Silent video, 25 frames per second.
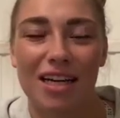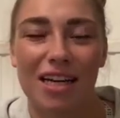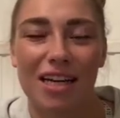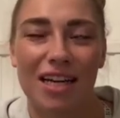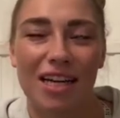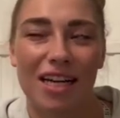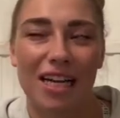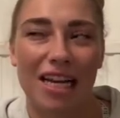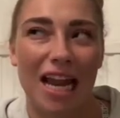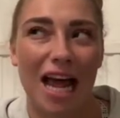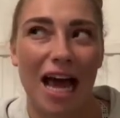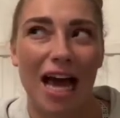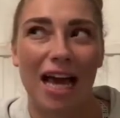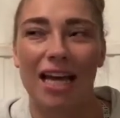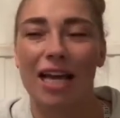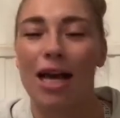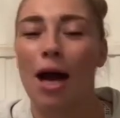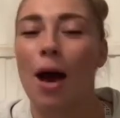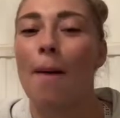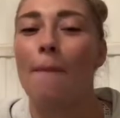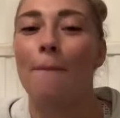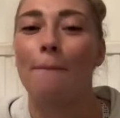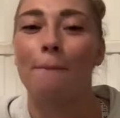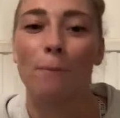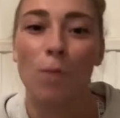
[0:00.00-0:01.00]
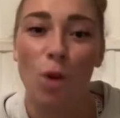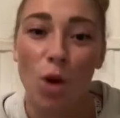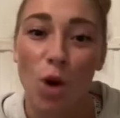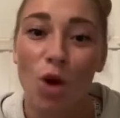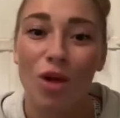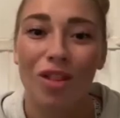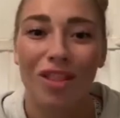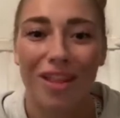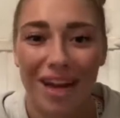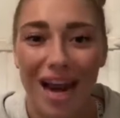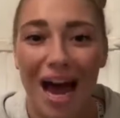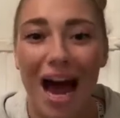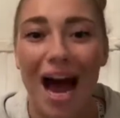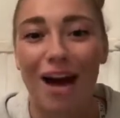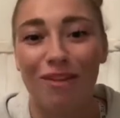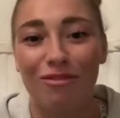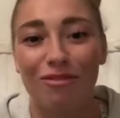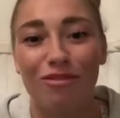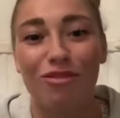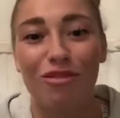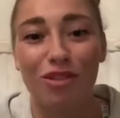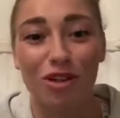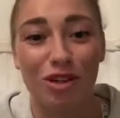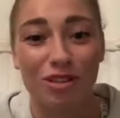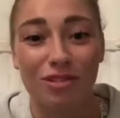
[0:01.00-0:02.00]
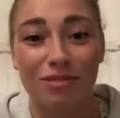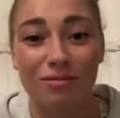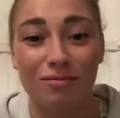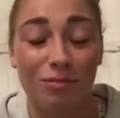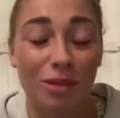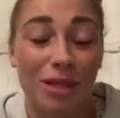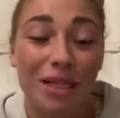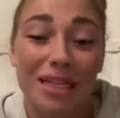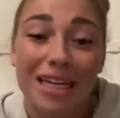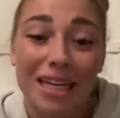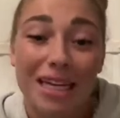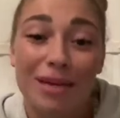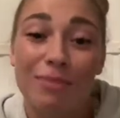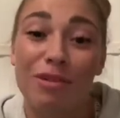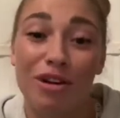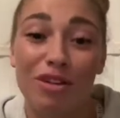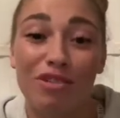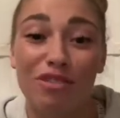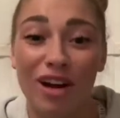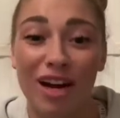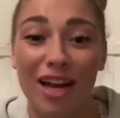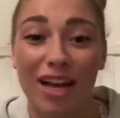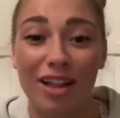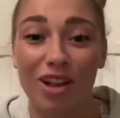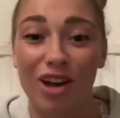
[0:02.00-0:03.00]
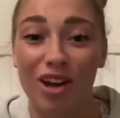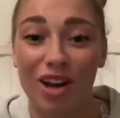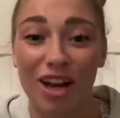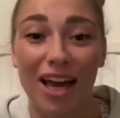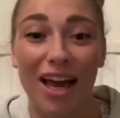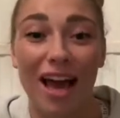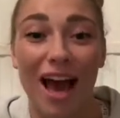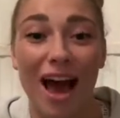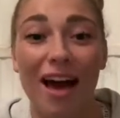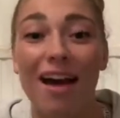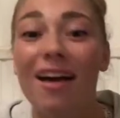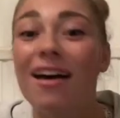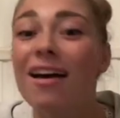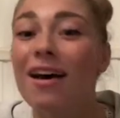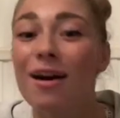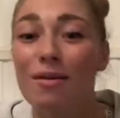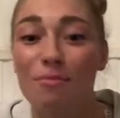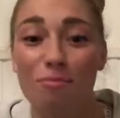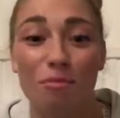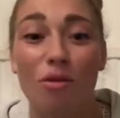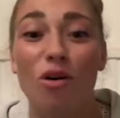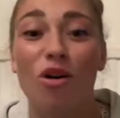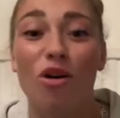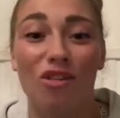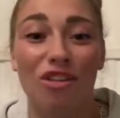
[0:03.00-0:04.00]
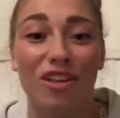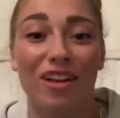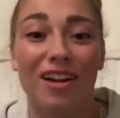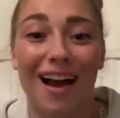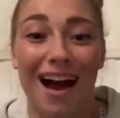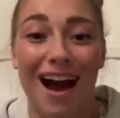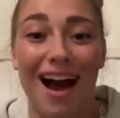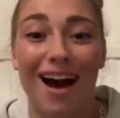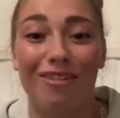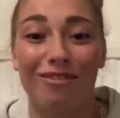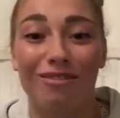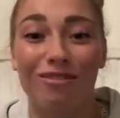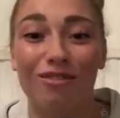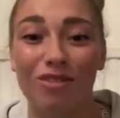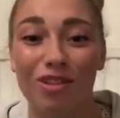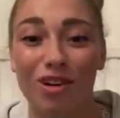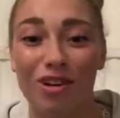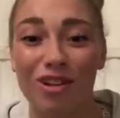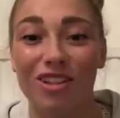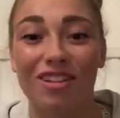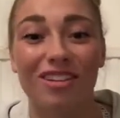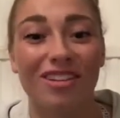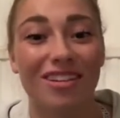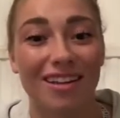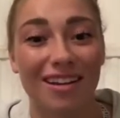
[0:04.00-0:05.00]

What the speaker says: like more than a handful. We'll keep it real on here. More than a handful.